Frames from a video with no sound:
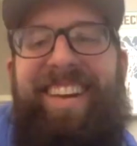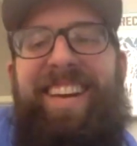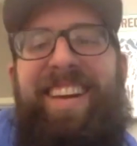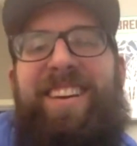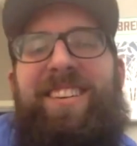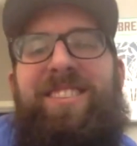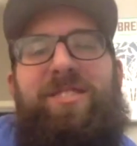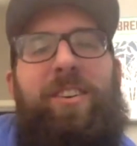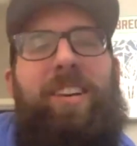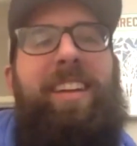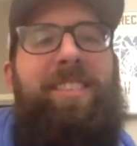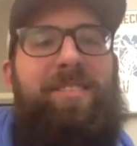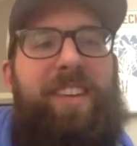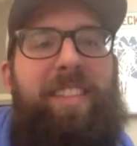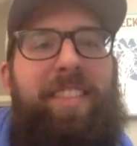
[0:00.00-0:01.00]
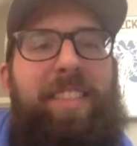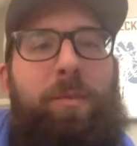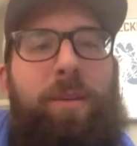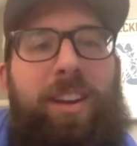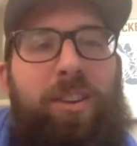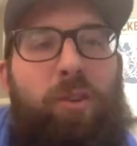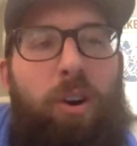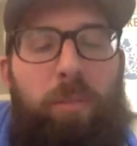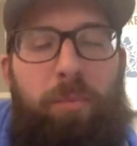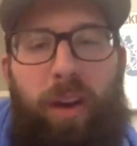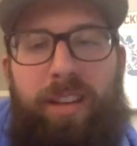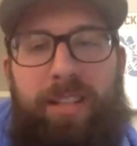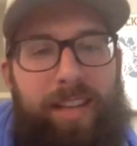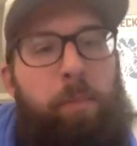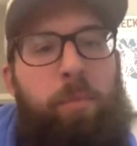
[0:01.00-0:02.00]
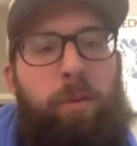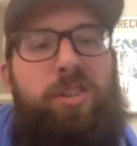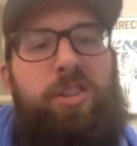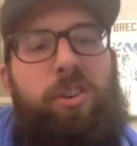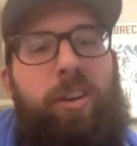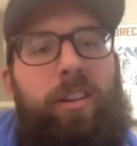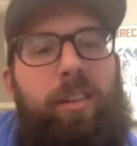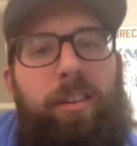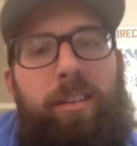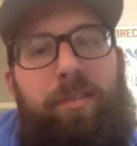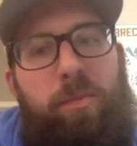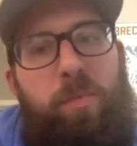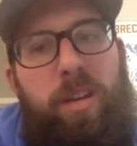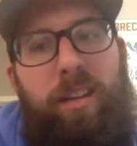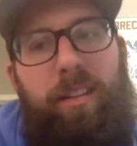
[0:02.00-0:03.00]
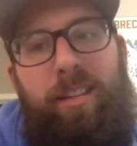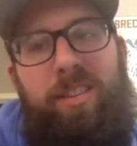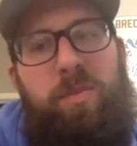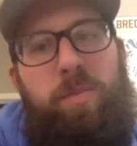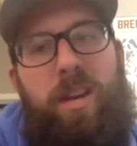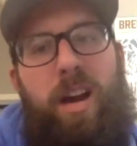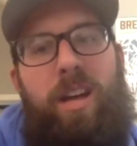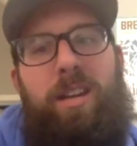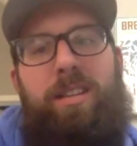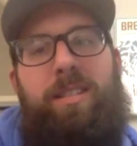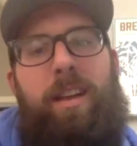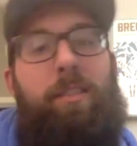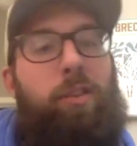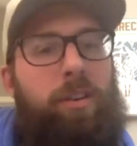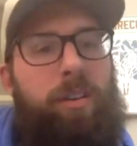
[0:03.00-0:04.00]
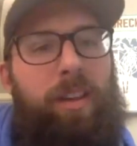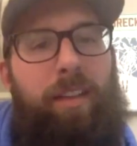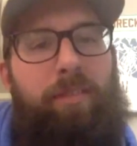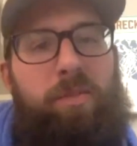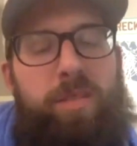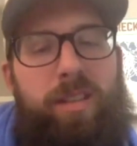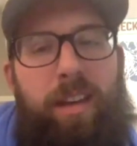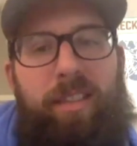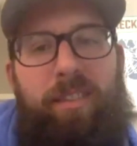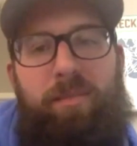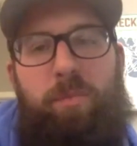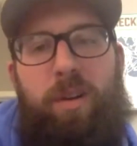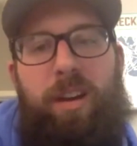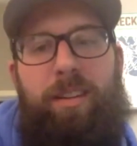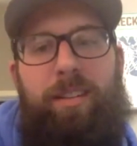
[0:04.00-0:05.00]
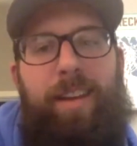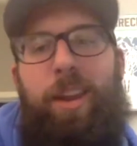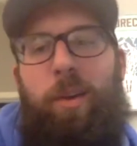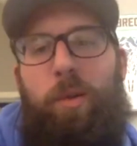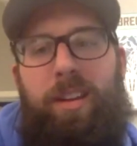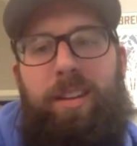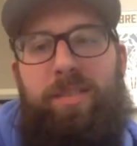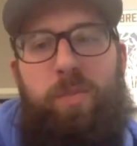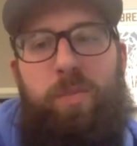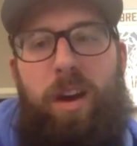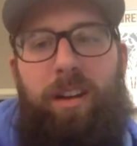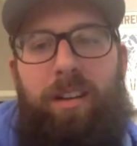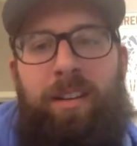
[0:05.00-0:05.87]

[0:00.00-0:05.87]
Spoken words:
So again, there's nothing that we can do on prices. I'm pretty sure he learned it from me. Let's be honest. I've learned a lot from Seth, but anyway, it doesn't matter.